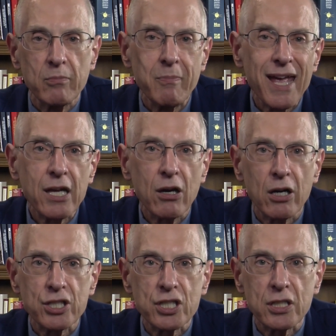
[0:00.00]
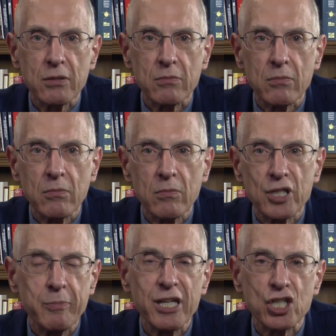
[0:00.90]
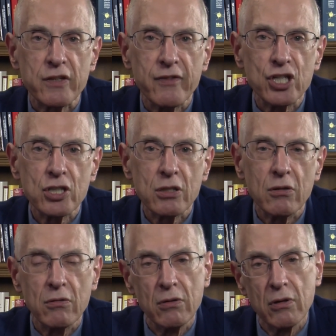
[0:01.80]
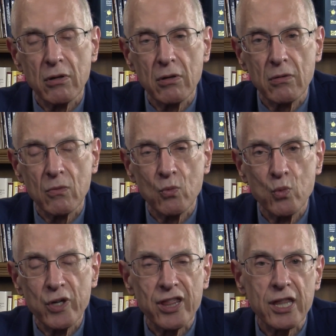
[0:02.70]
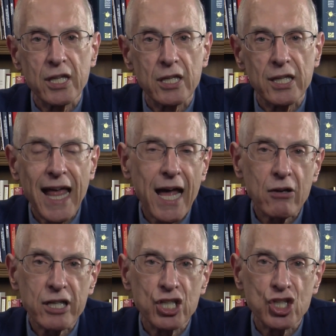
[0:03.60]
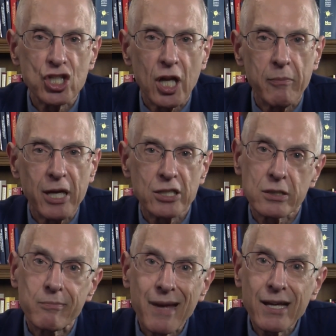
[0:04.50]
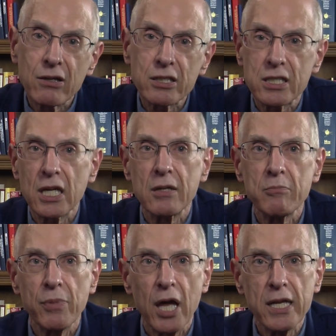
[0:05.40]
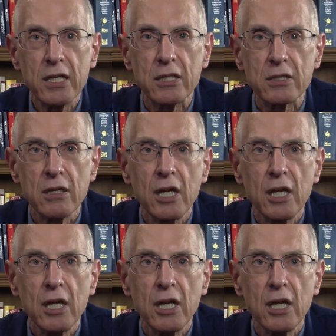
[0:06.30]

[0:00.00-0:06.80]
may cause some diminished vision, or with the latter condition I mentioned, may cause sudden blindness.